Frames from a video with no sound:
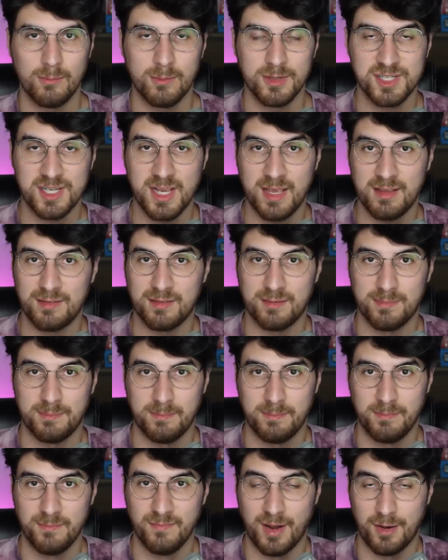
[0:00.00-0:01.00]
Which is
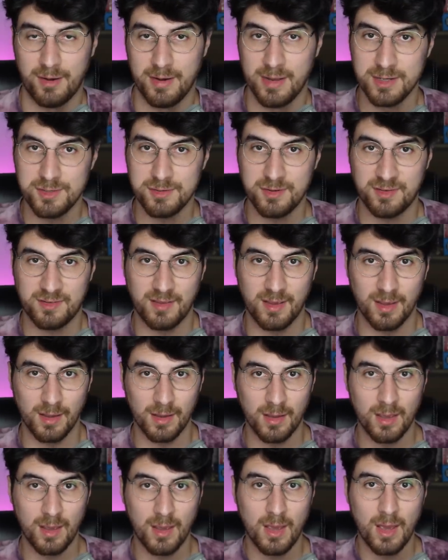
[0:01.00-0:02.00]
very interesting.
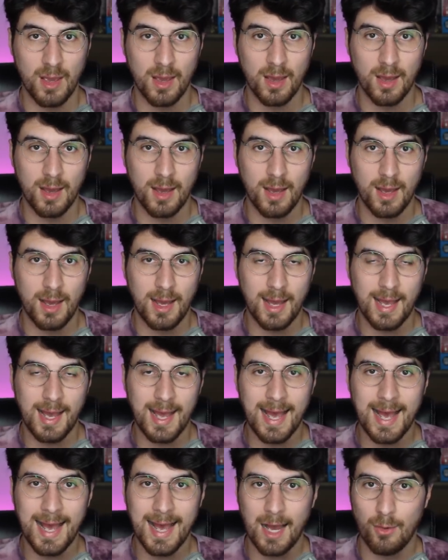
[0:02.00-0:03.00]

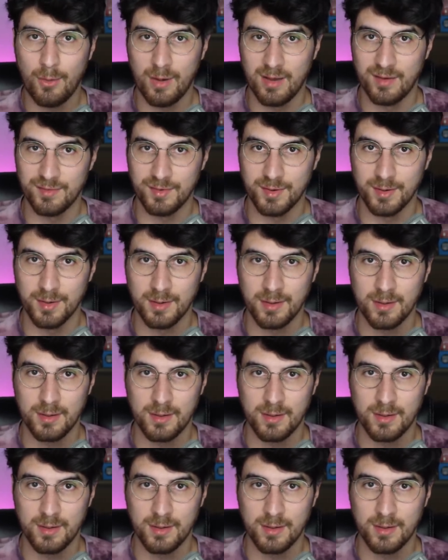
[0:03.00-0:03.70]
However,